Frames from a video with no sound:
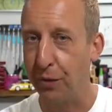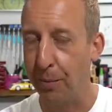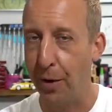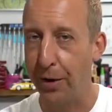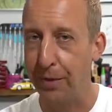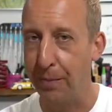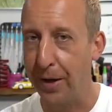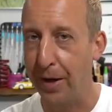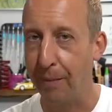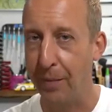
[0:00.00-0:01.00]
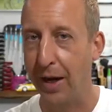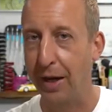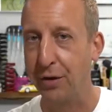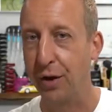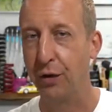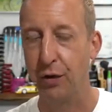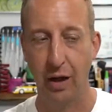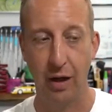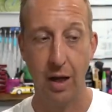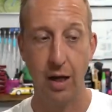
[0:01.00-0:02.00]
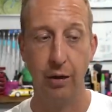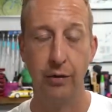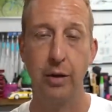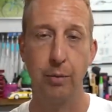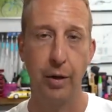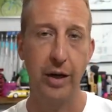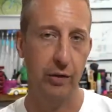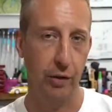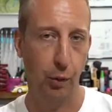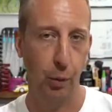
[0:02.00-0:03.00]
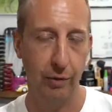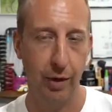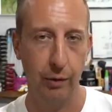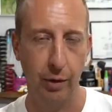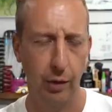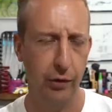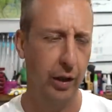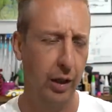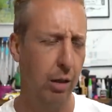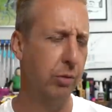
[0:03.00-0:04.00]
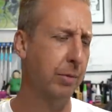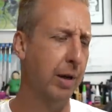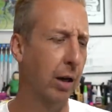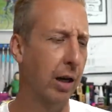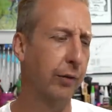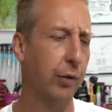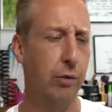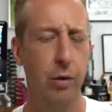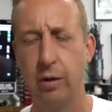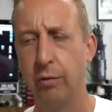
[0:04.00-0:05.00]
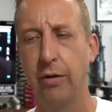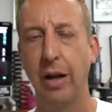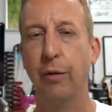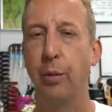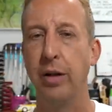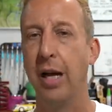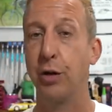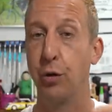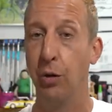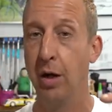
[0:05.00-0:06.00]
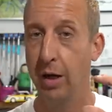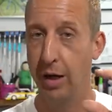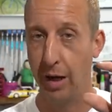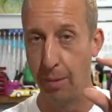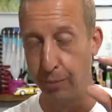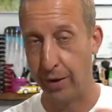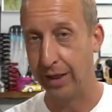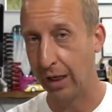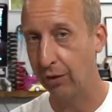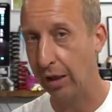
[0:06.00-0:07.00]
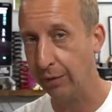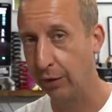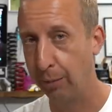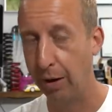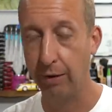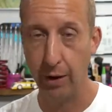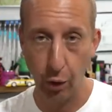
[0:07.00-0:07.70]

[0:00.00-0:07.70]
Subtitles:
reminded me, Hatch actually said, hey, look, the brakes are the wrong way around. And I was thinking, oh, what do you mean, like left and right, right and the left? But the actual brake cantilevers, apparently the